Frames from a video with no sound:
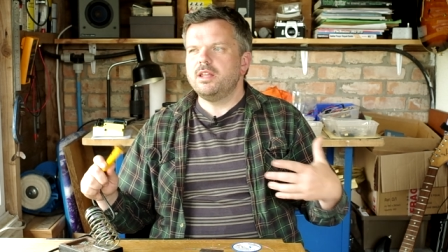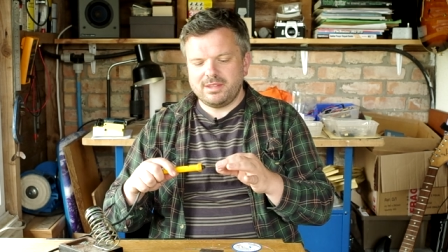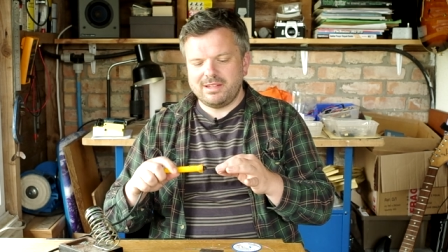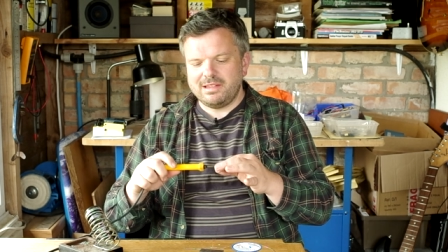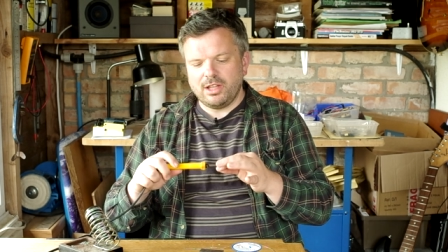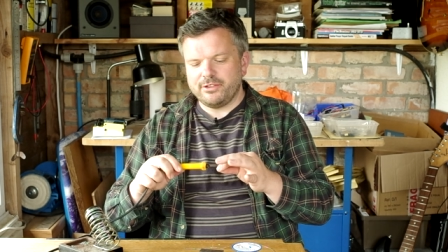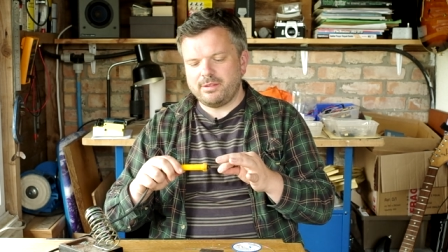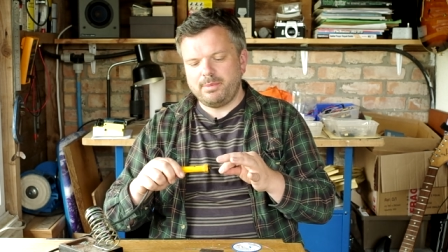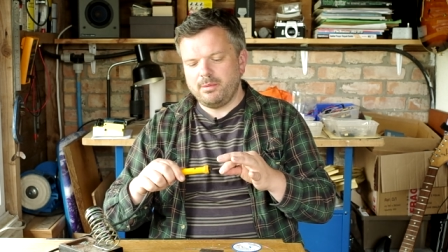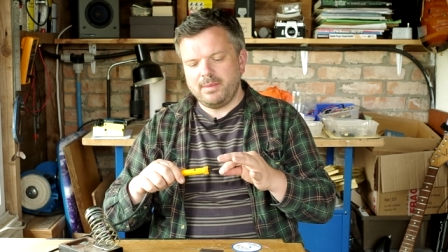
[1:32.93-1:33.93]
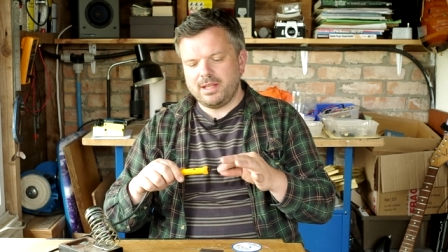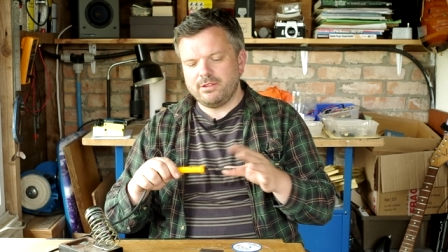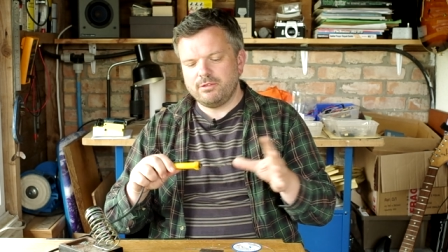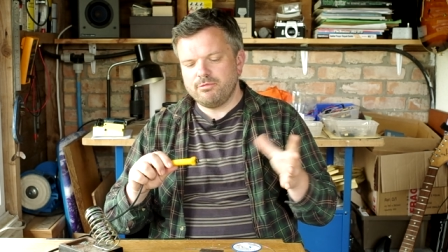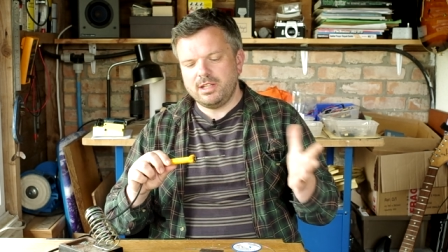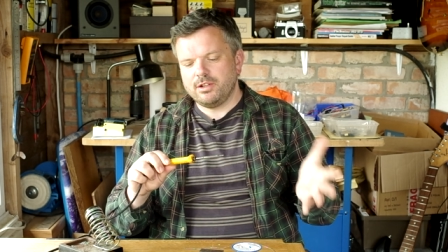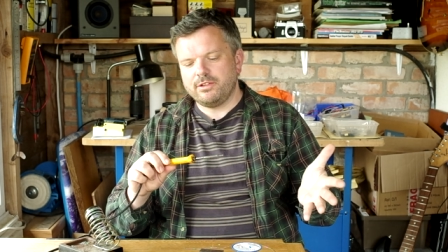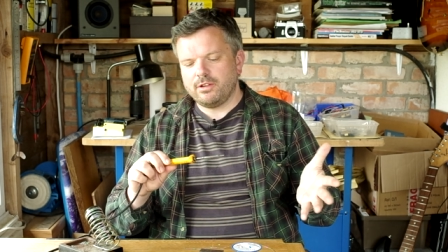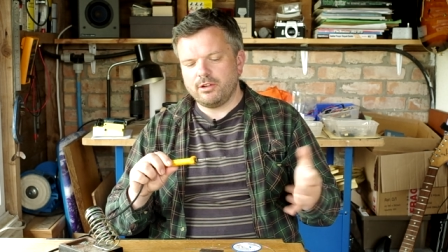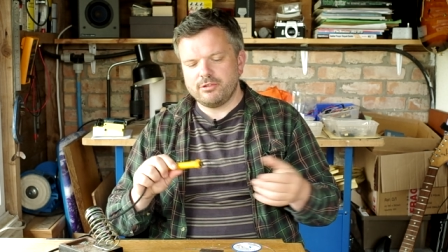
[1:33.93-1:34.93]
There's lots of people making really good
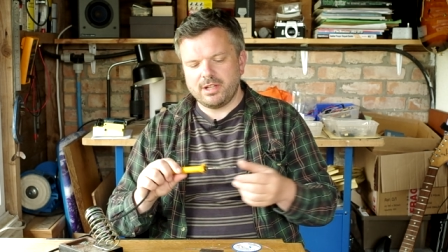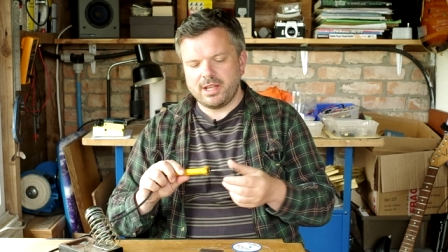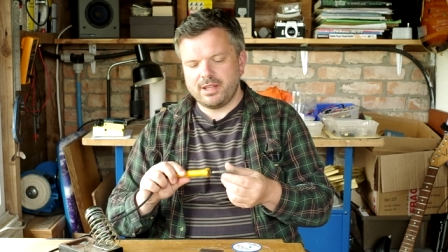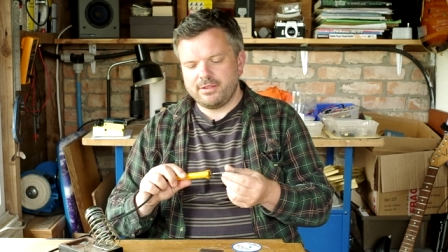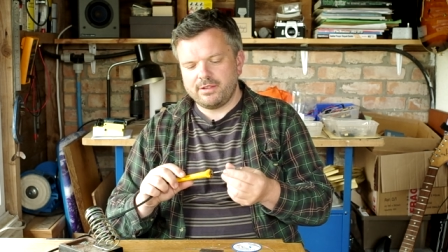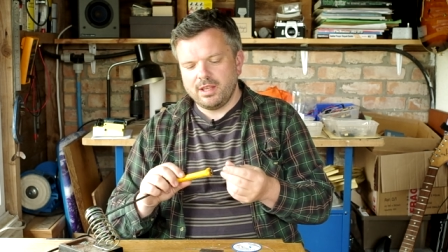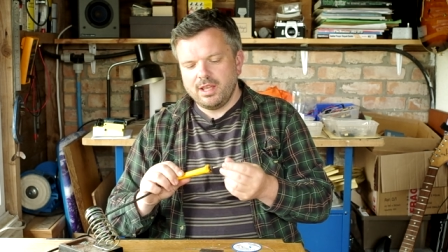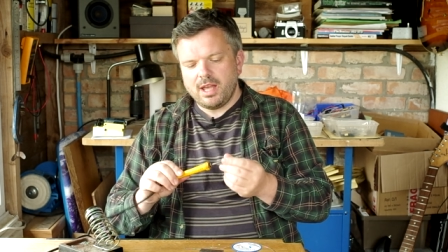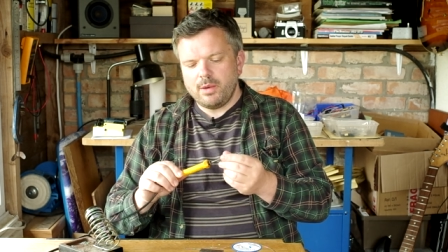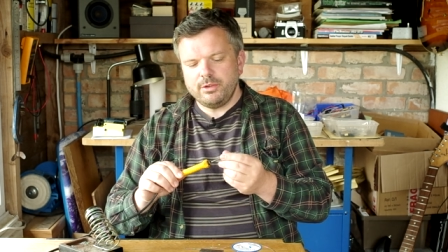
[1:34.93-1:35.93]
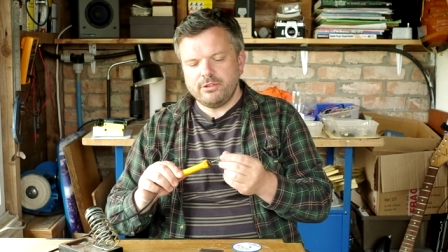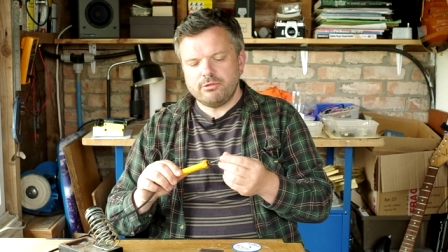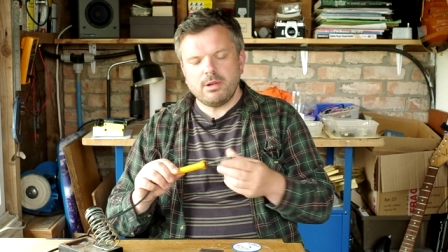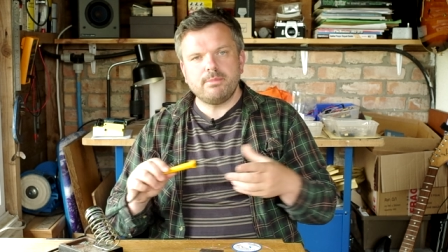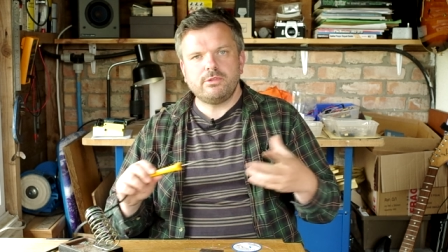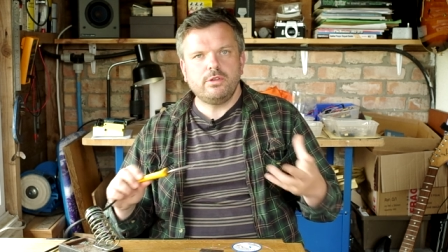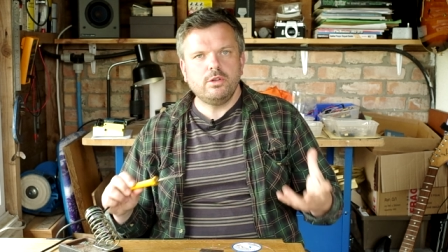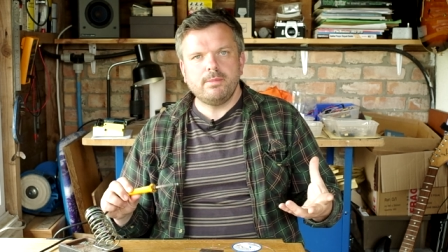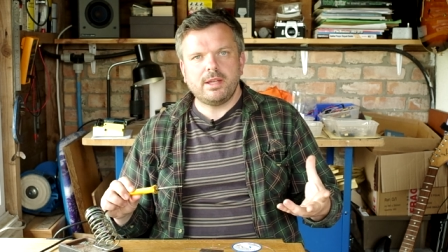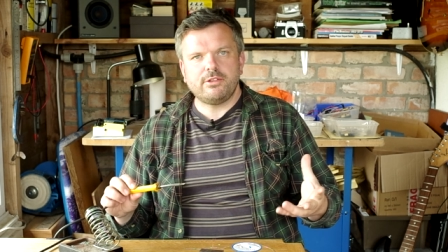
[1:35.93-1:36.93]
soldering irons. I wouldn't scrimp
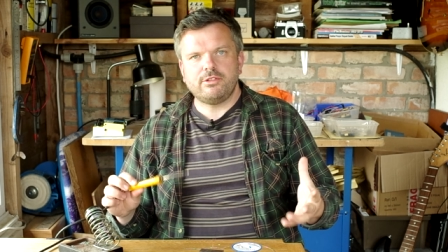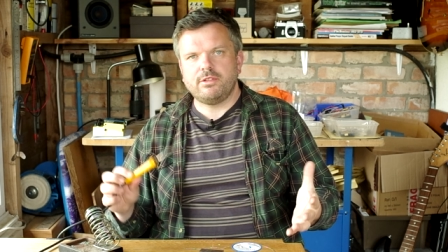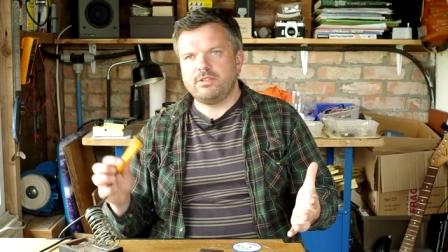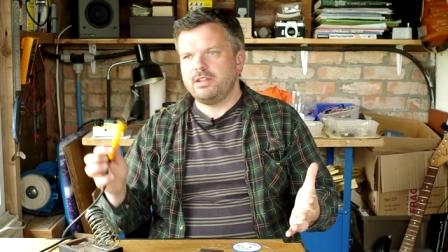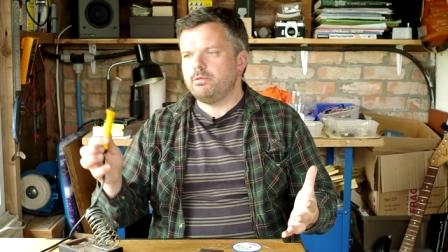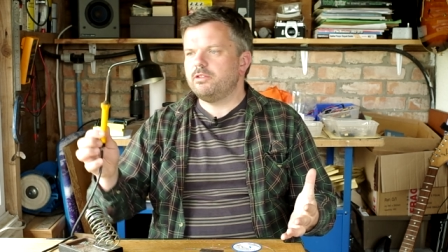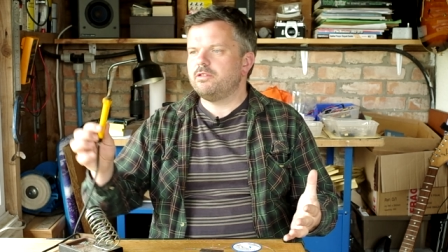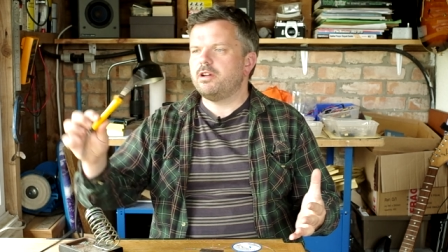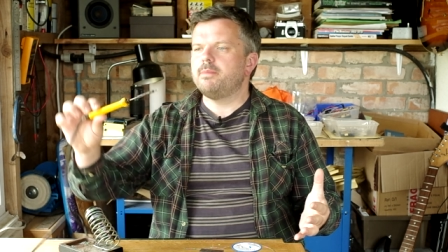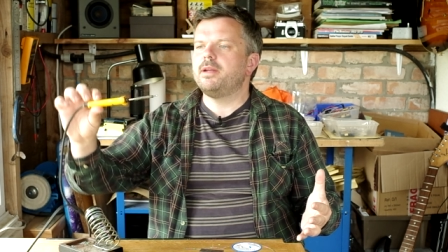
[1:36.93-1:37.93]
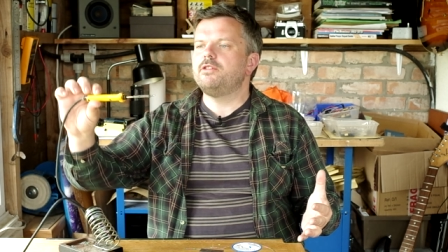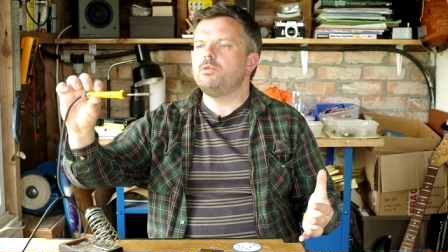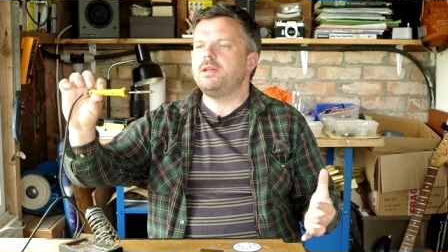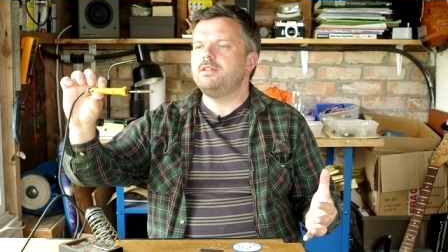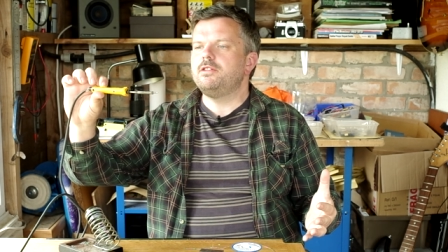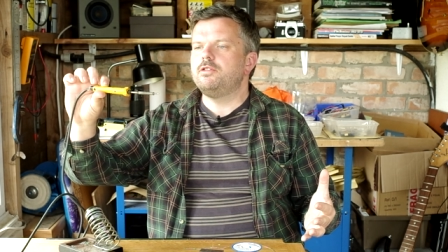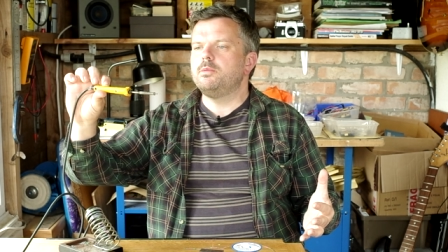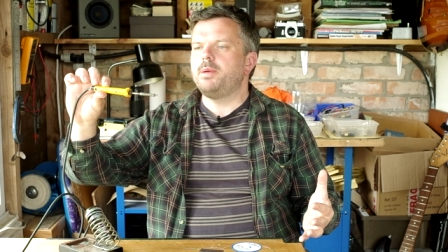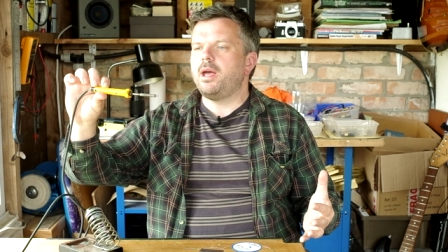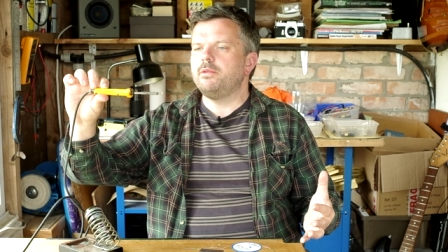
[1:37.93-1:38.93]
too much. This was around about
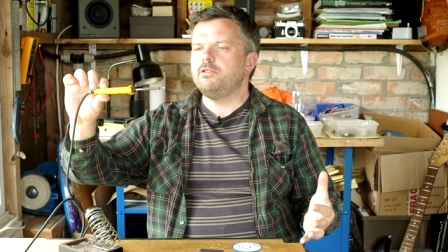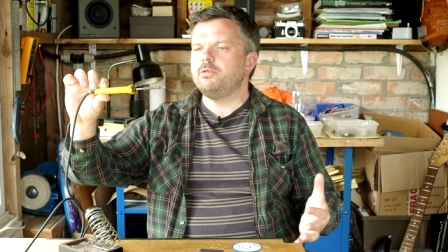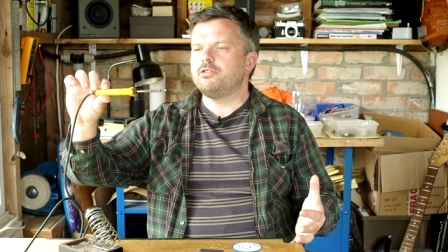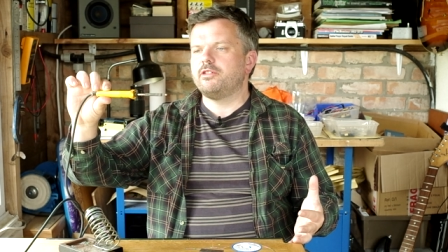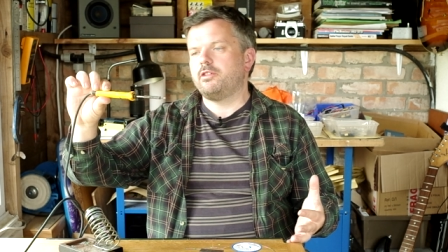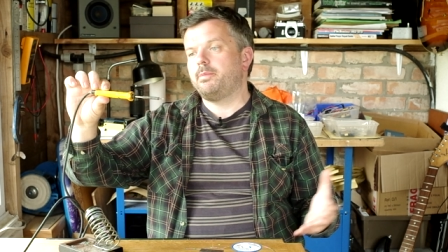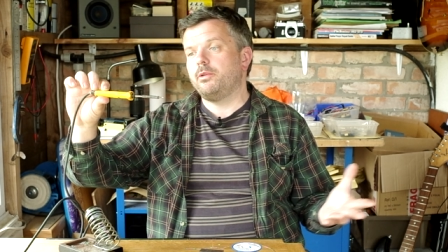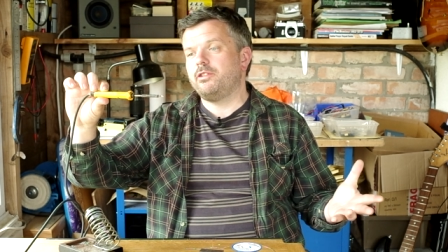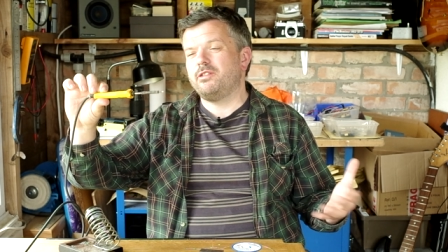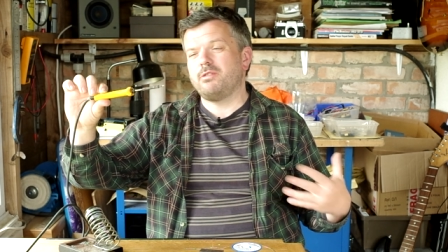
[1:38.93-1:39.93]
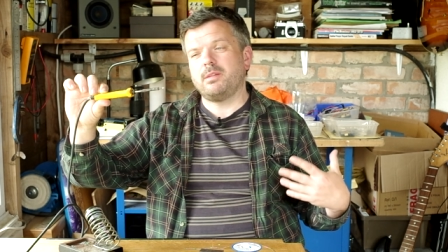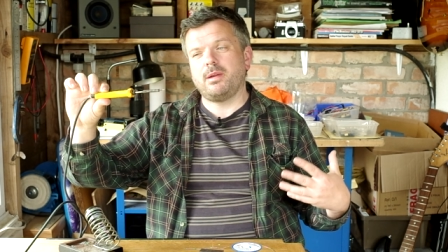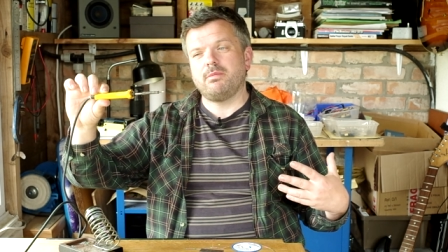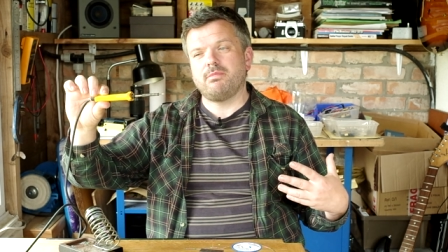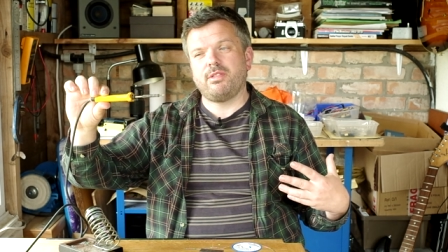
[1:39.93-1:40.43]
£22, which I suppose is around about